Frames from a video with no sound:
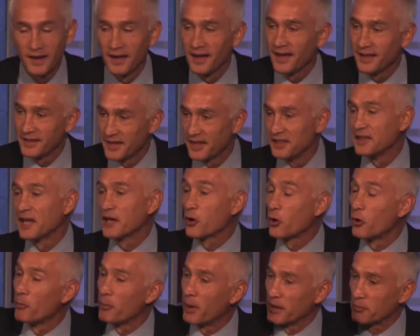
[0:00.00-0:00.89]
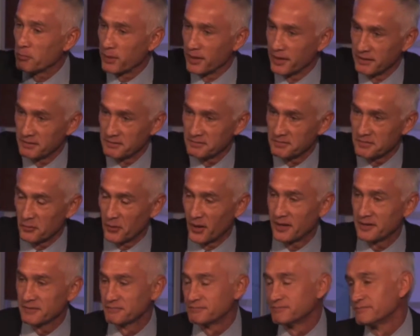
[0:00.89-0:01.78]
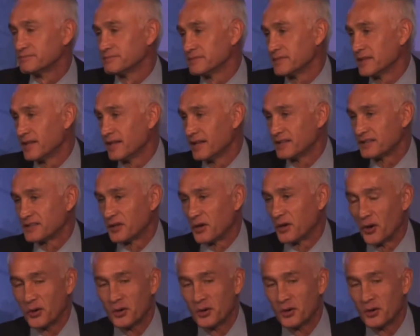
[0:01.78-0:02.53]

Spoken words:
and then they come by plane, right? So